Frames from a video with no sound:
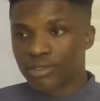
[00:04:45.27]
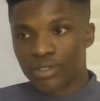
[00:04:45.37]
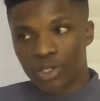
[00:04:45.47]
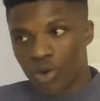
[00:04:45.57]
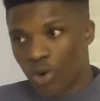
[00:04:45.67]

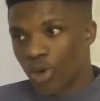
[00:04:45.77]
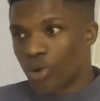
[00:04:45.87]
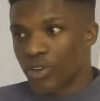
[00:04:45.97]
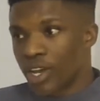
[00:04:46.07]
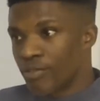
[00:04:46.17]
The goal
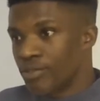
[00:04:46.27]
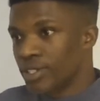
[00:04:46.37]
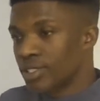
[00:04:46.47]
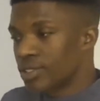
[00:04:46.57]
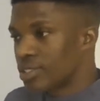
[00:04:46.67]
of
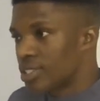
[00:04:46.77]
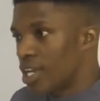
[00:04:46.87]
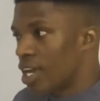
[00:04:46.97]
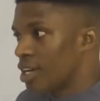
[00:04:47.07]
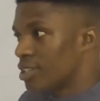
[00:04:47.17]
every
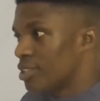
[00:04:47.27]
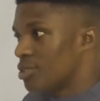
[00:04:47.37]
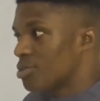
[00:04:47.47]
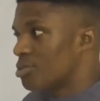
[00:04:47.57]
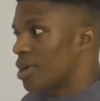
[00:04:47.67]
seller
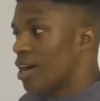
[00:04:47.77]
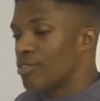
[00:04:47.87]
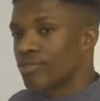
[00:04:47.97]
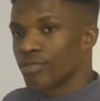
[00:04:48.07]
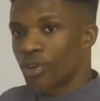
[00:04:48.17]
is to
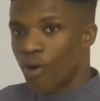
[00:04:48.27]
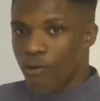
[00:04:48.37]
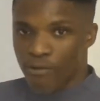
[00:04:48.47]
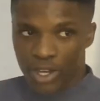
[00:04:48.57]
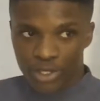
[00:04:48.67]
have
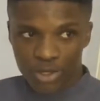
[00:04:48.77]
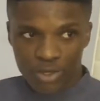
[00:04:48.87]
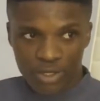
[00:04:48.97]
conversions.